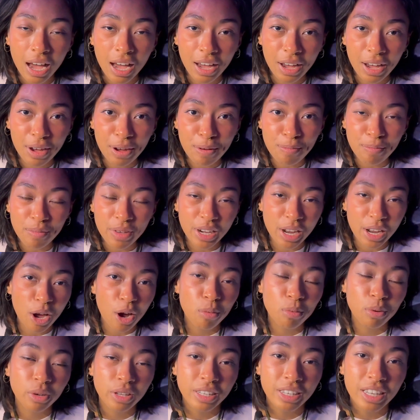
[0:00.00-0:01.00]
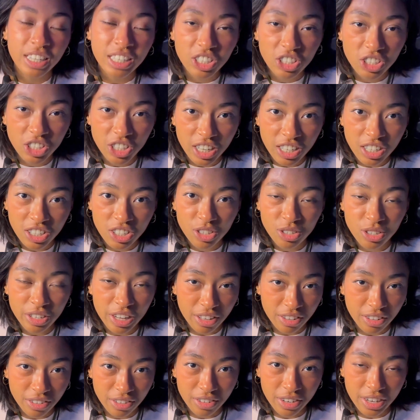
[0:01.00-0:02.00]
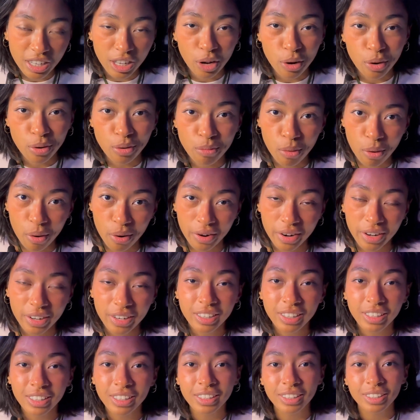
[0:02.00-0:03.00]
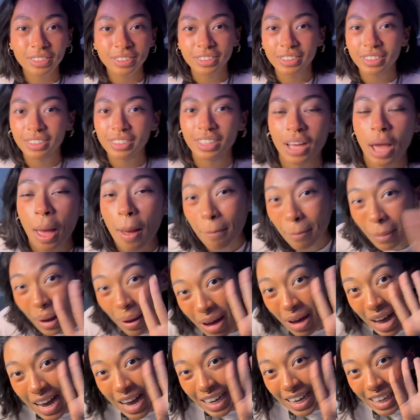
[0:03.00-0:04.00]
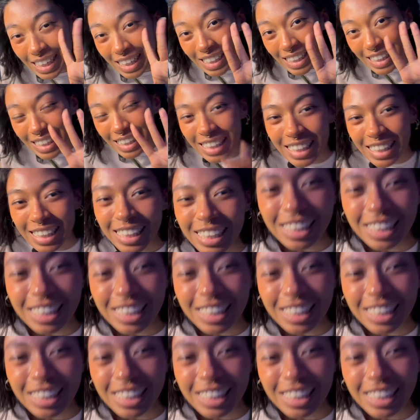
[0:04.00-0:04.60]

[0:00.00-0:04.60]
and I hope we can exchange together and learn more. Bye bye!